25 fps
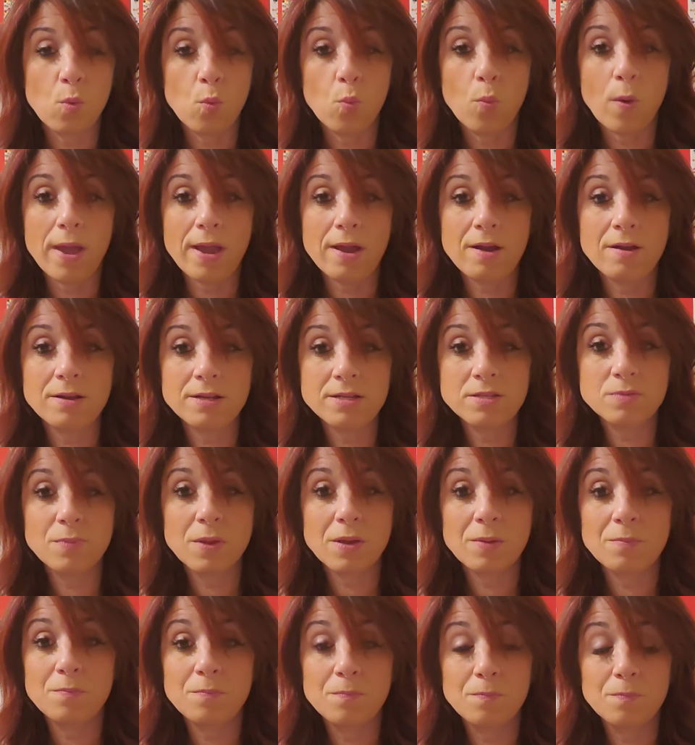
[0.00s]
Where is
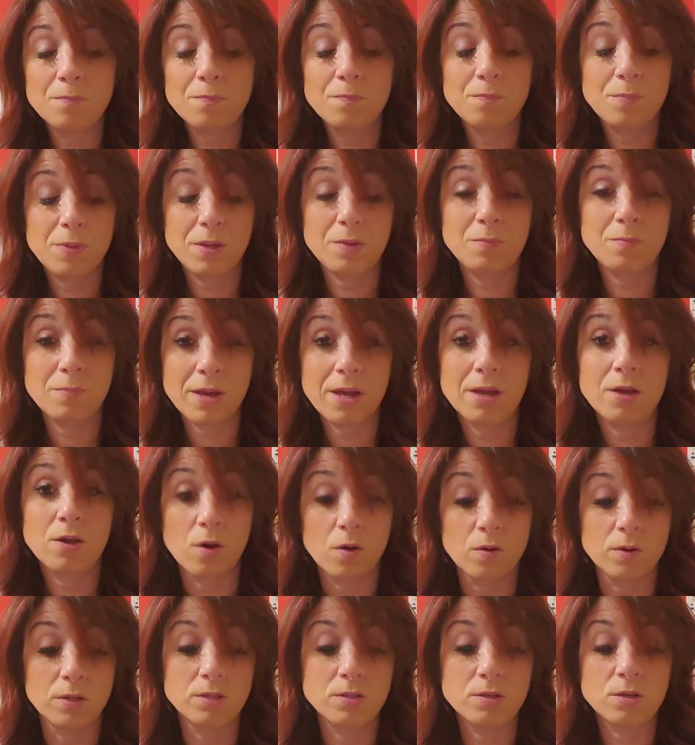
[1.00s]
my beanbag
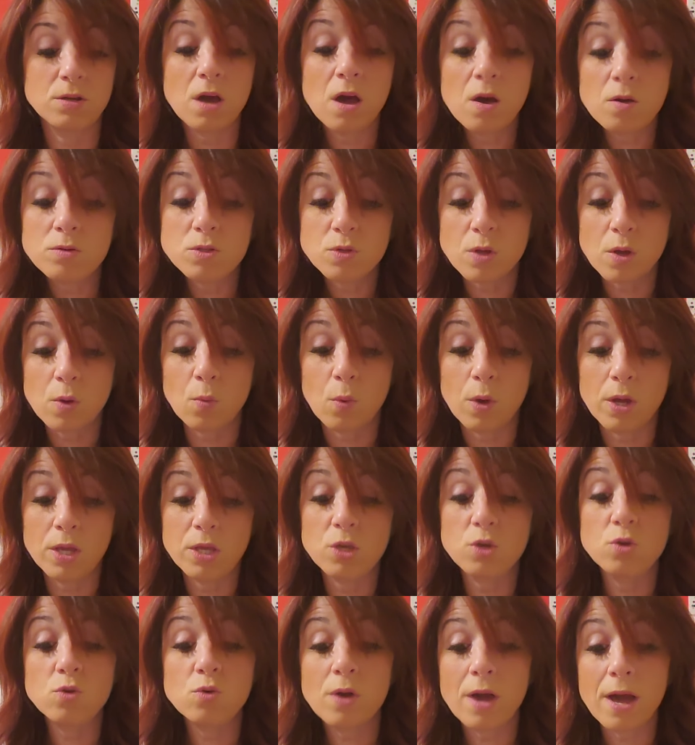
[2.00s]
going to go? So I want
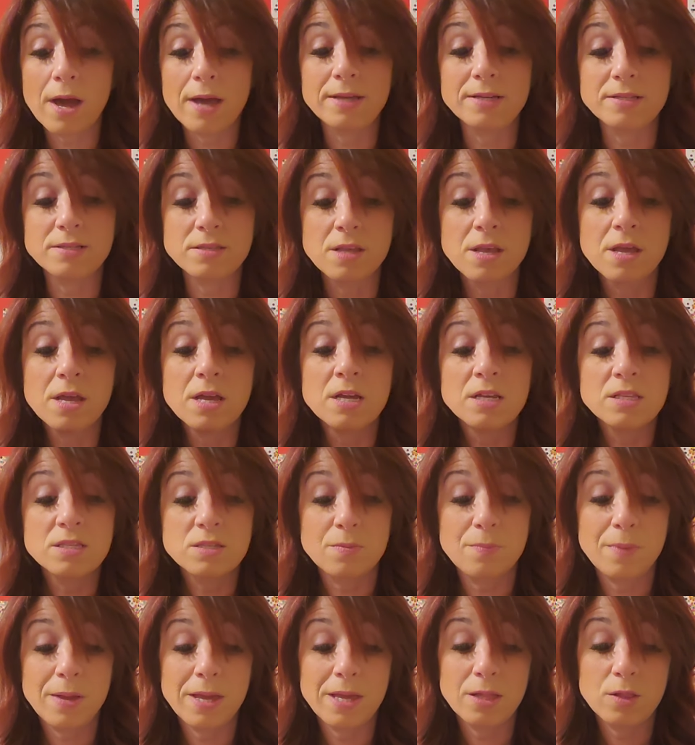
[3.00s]
you guys to
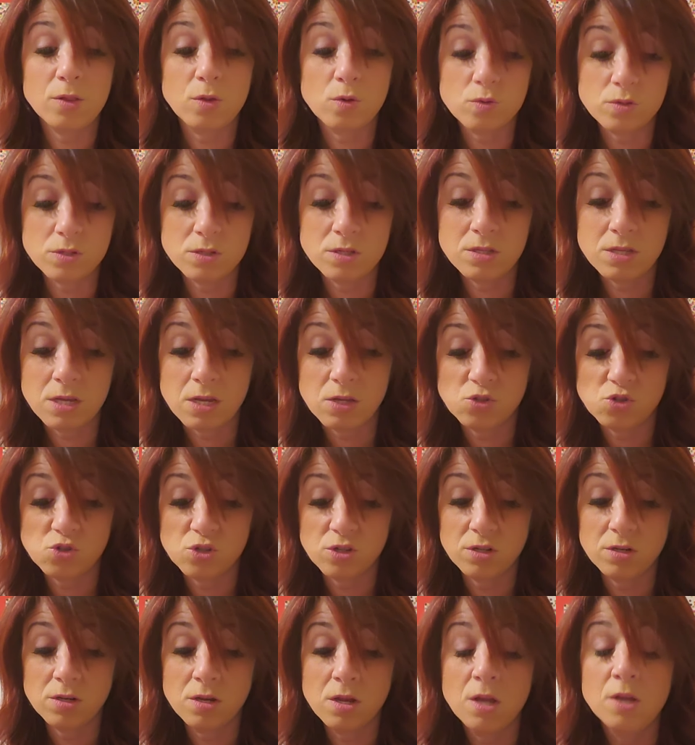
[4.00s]
pay close
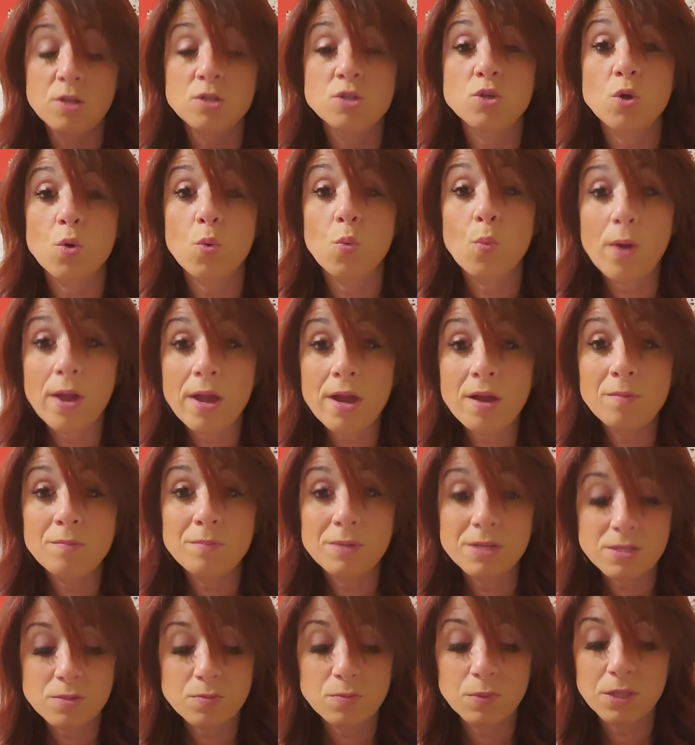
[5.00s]
attention to where
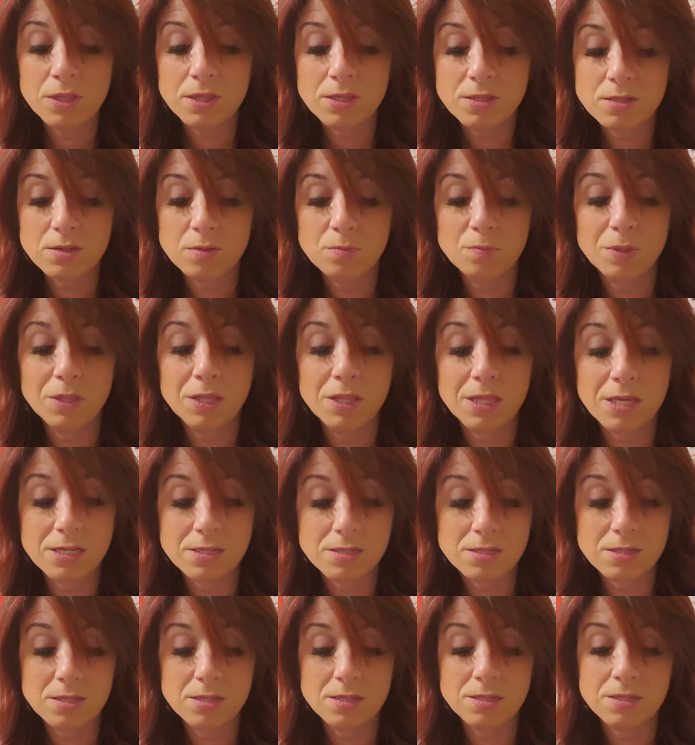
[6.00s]
Miss Melissa
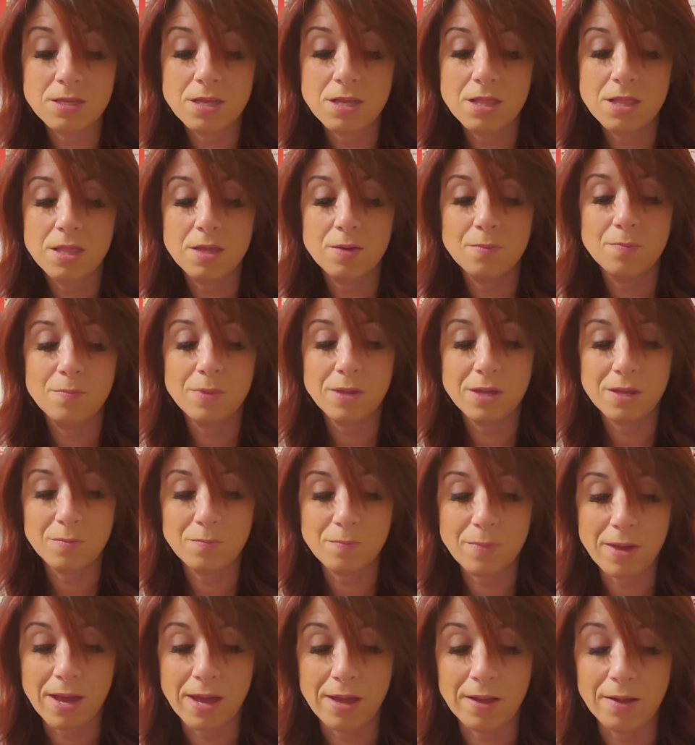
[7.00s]
places the
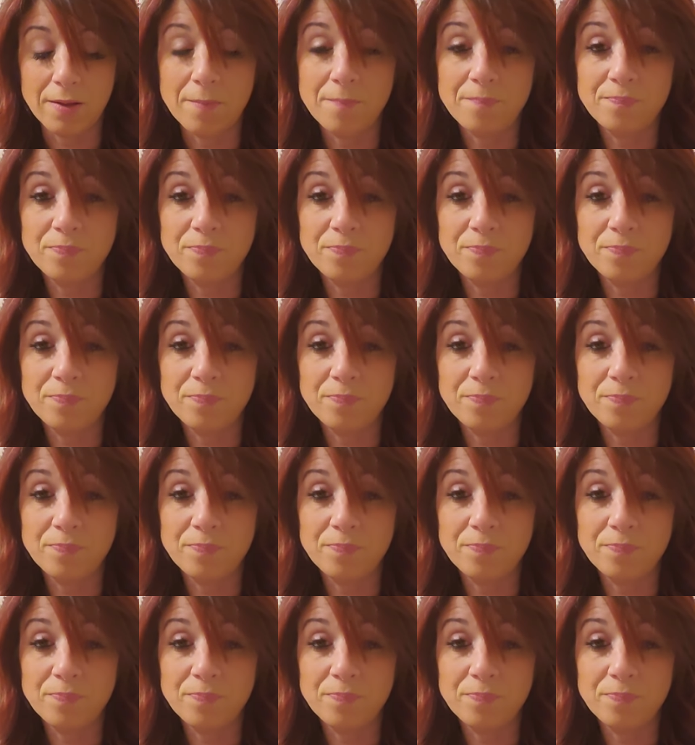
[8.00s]
beanbag.